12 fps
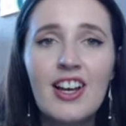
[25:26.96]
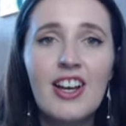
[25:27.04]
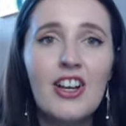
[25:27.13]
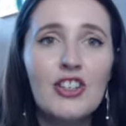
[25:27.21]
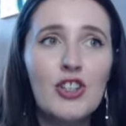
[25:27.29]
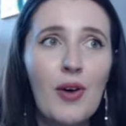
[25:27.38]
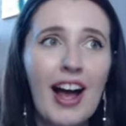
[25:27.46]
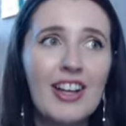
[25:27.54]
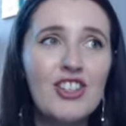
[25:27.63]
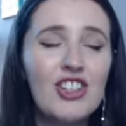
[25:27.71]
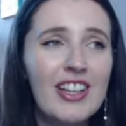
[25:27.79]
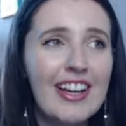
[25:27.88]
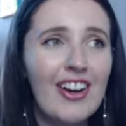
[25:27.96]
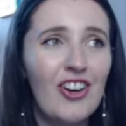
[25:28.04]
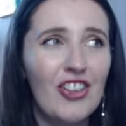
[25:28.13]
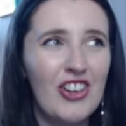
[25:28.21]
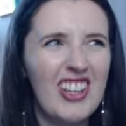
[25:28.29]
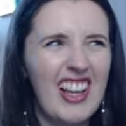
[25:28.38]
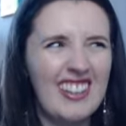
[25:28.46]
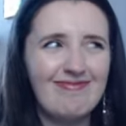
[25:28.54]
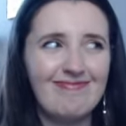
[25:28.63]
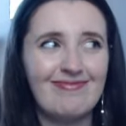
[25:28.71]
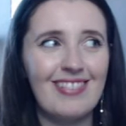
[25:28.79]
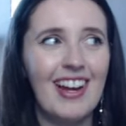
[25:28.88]
So actually, although you're like,
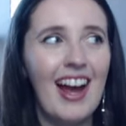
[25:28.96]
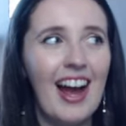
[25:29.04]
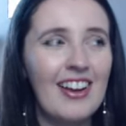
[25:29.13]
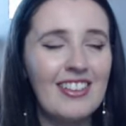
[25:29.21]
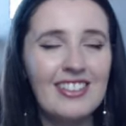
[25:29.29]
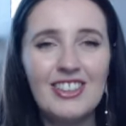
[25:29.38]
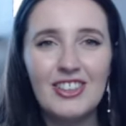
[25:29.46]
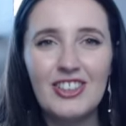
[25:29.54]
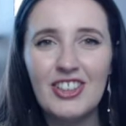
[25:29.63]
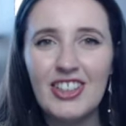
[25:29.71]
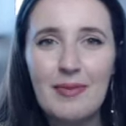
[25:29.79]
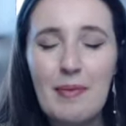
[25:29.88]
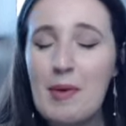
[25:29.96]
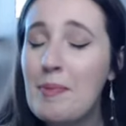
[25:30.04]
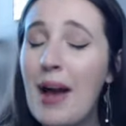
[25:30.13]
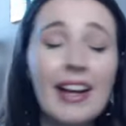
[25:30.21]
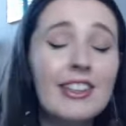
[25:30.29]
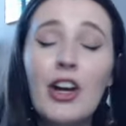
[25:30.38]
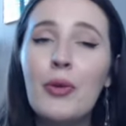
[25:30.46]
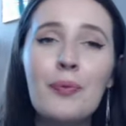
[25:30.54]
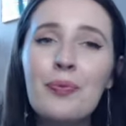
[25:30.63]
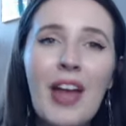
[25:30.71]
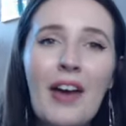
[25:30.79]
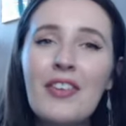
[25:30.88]
you're going to make me pay, no,
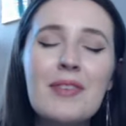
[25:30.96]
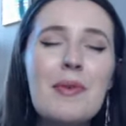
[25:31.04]
I'm